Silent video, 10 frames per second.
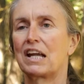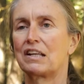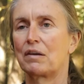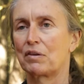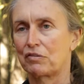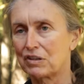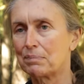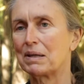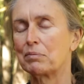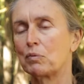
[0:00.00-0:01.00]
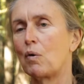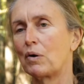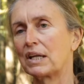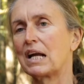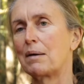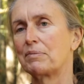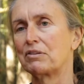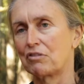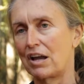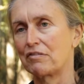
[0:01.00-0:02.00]
and there were three people walking up
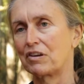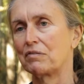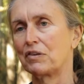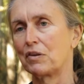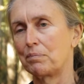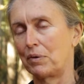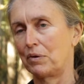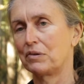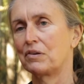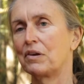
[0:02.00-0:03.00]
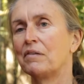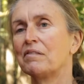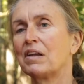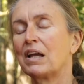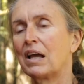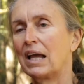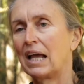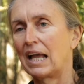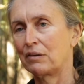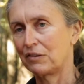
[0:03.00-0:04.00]
the driveway with a bird.
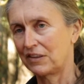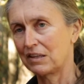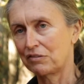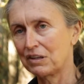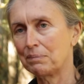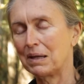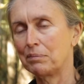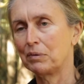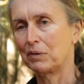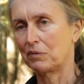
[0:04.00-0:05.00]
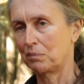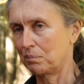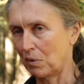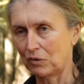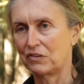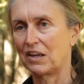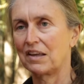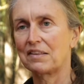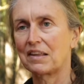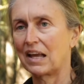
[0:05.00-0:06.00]
I could see three people with
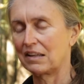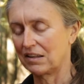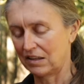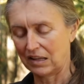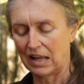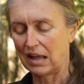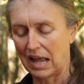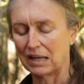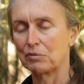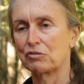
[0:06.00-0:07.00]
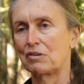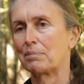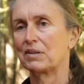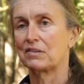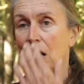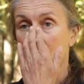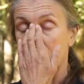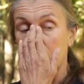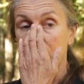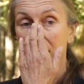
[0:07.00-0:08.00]
boxes and animals wrapped in
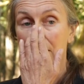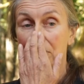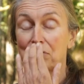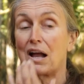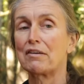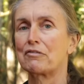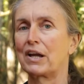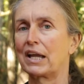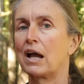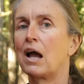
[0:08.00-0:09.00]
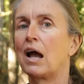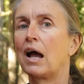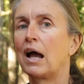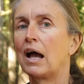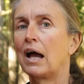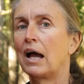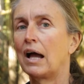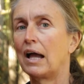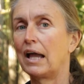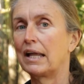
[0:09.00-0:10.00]
towels walking up the driveway.
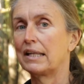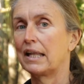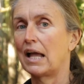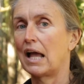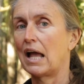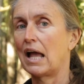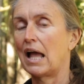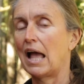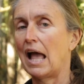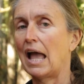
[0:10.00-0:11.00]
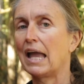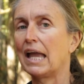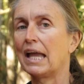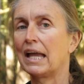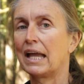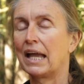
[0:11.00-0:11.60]
And I